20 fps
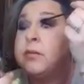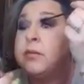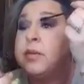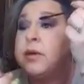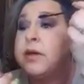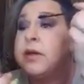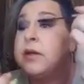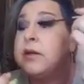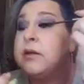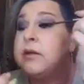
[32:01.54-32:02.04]

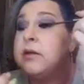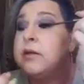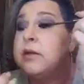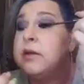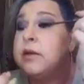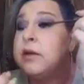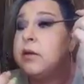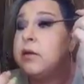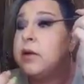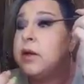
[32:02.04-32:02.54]
but,
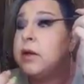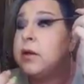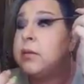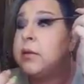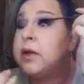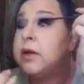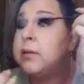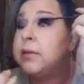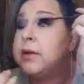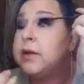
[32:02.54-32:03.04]
you know,
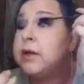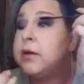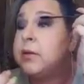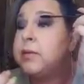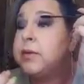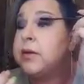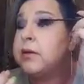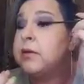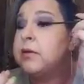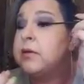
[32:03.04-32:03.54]
I'm happy to
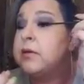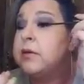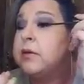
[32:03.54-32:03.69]
help you.